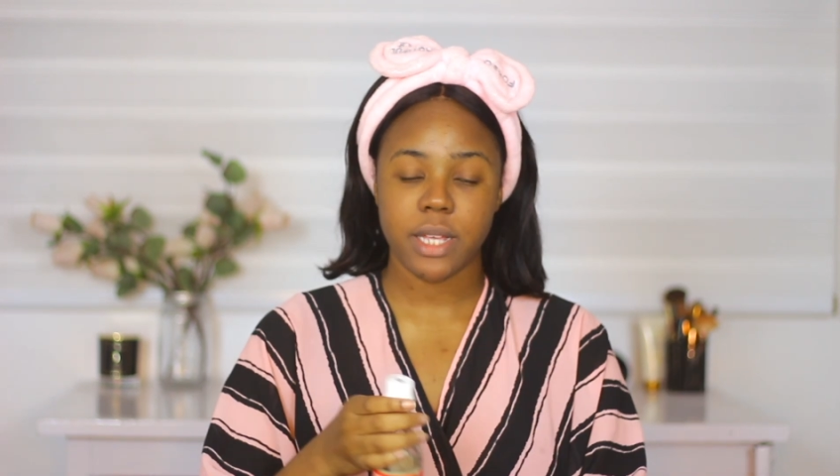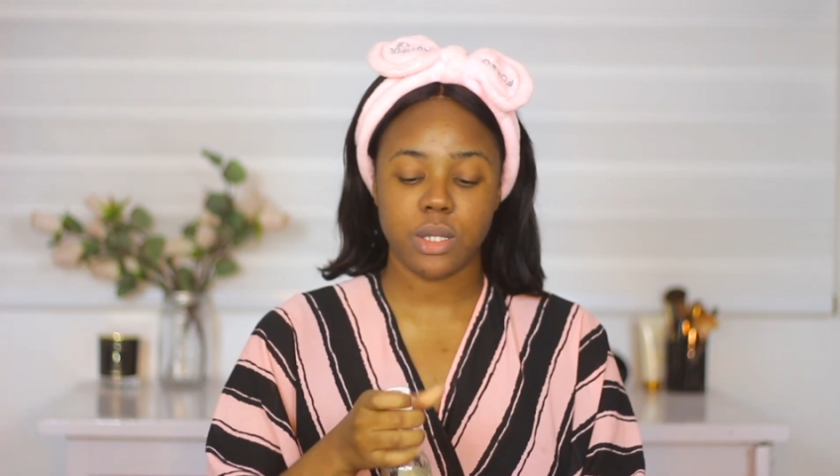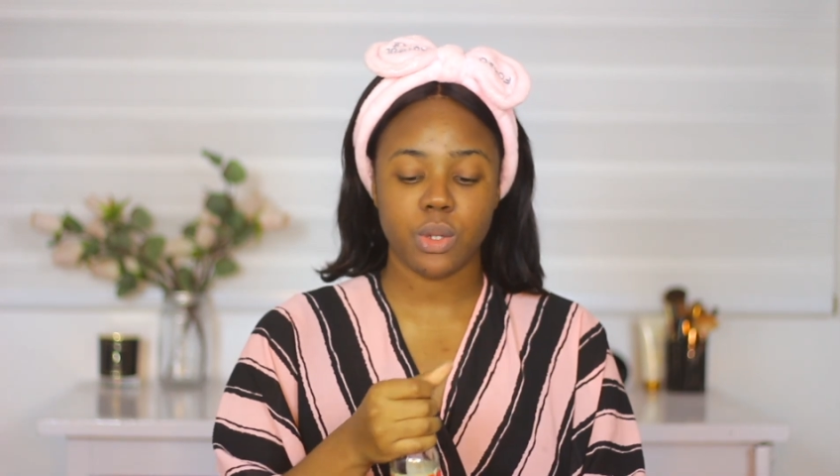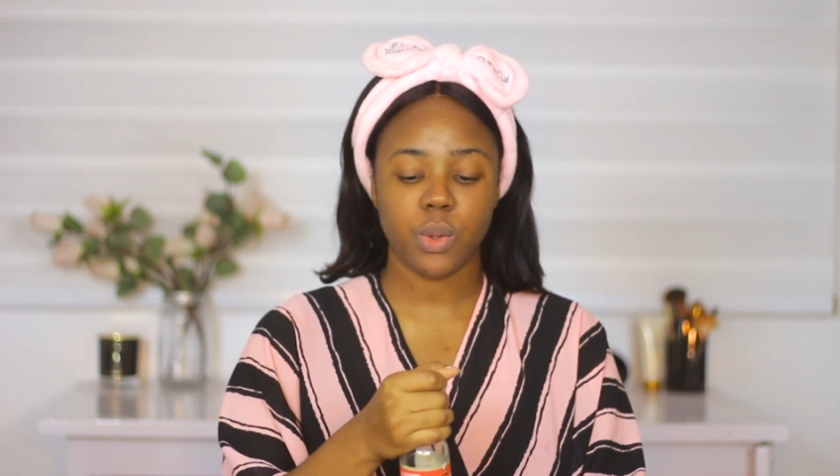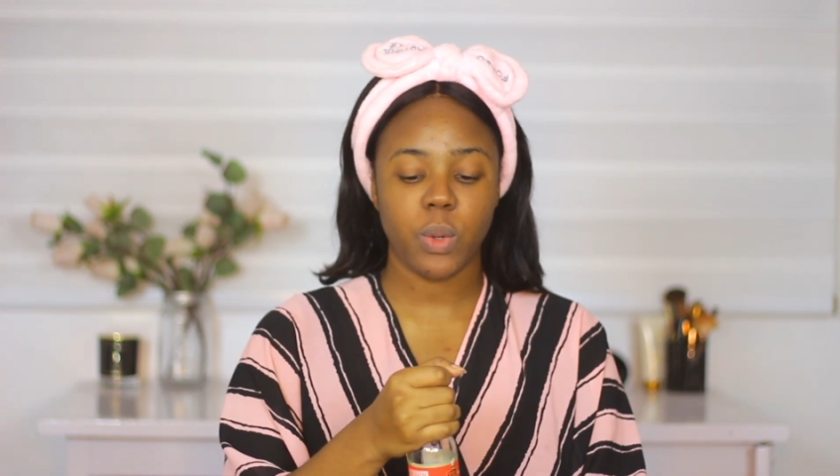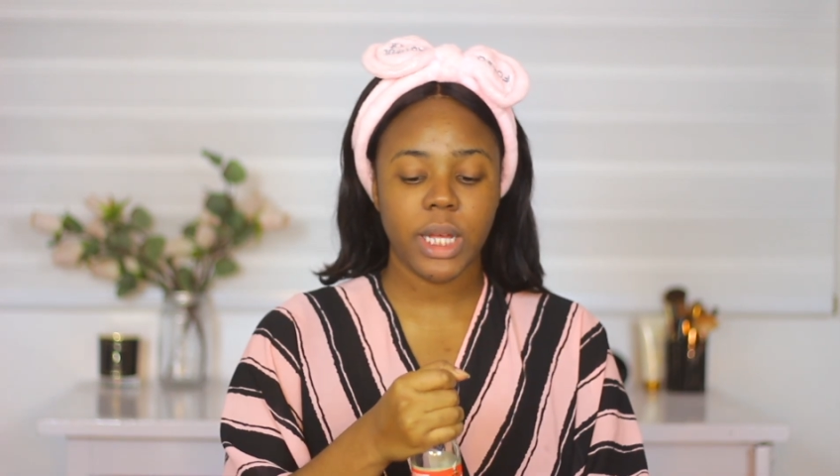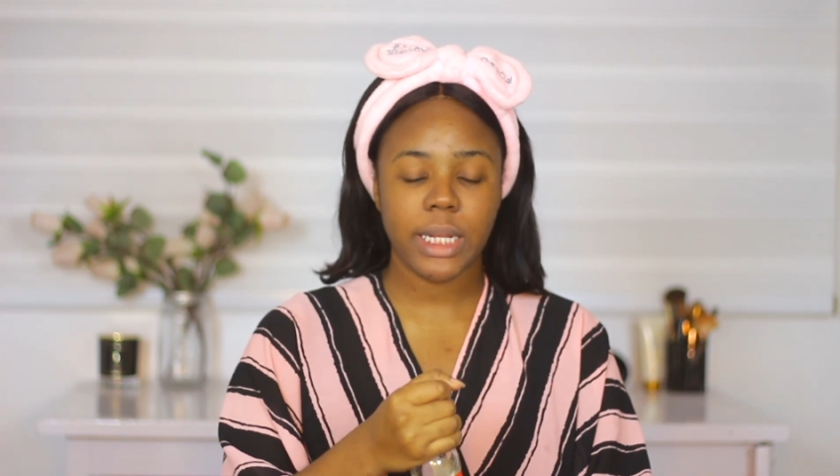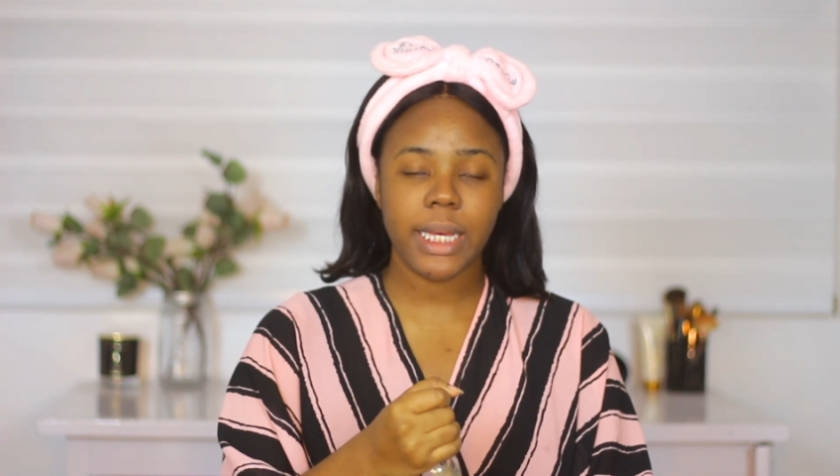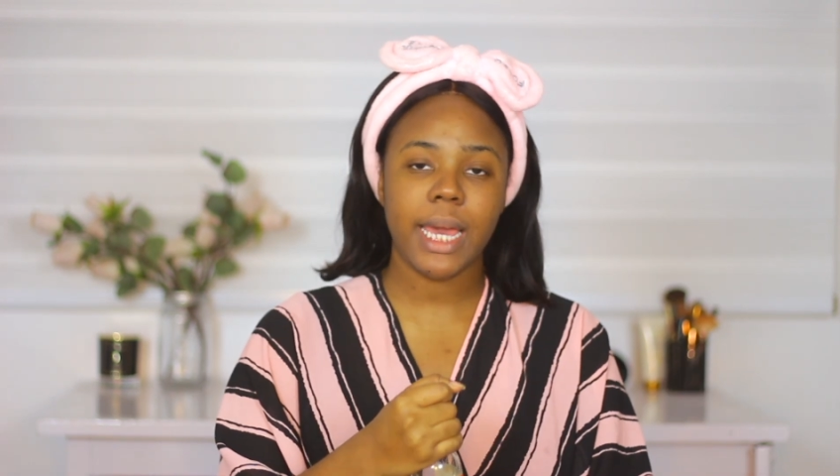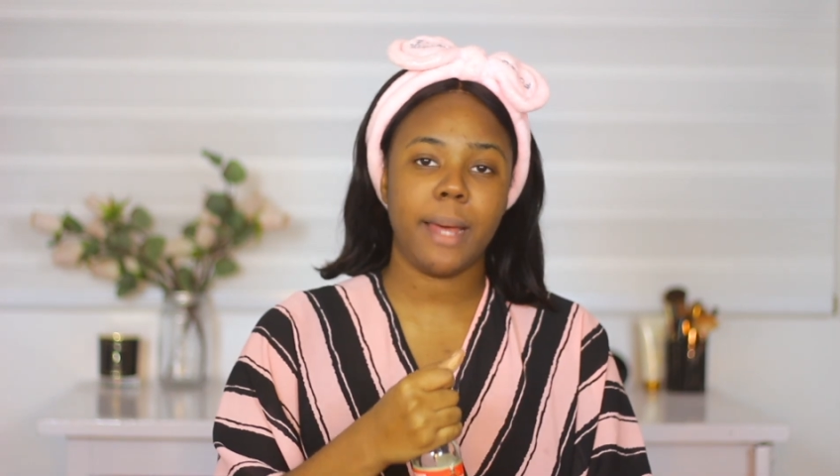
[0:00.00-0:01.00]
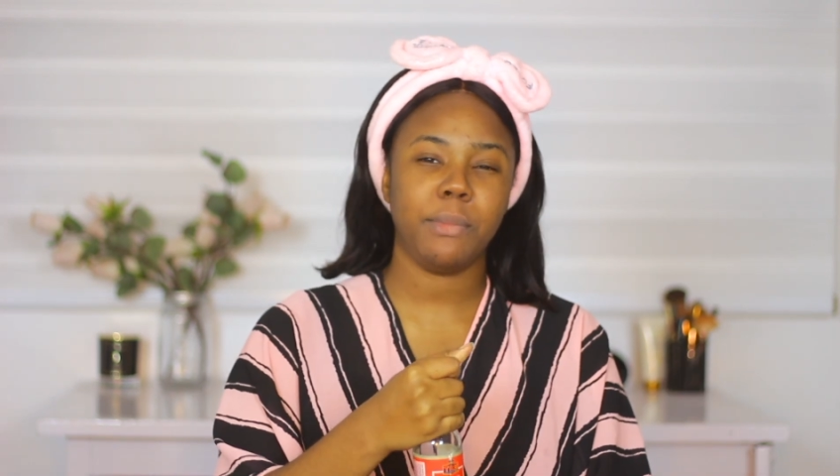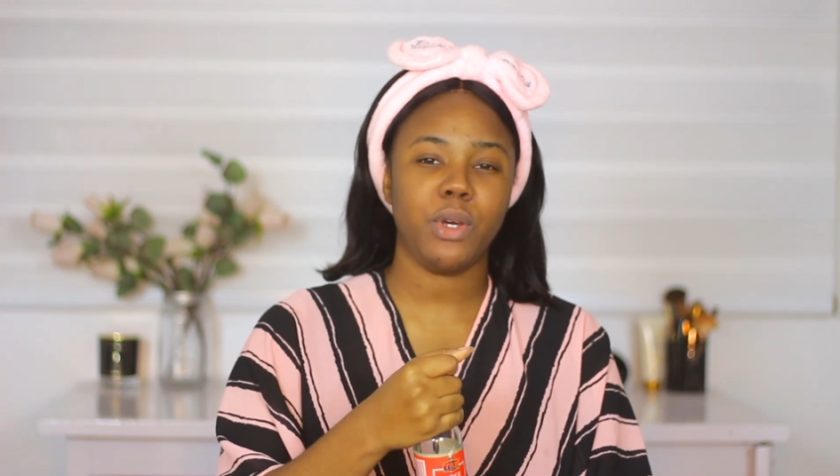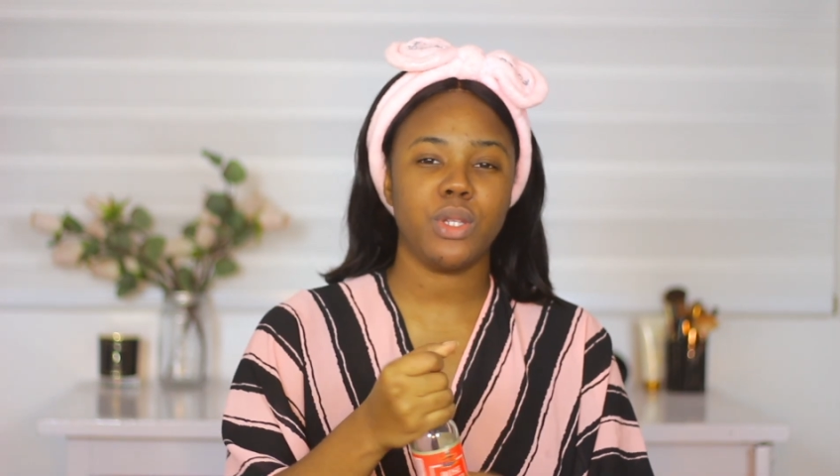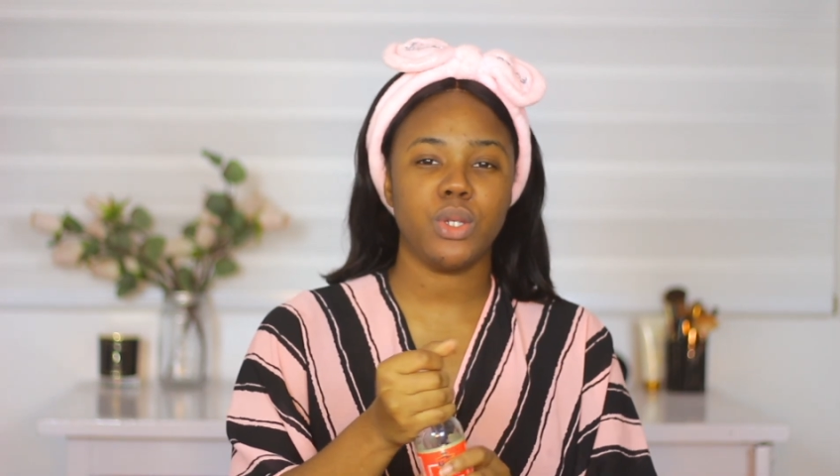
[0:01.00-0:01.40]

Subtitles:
So quickly, I'm going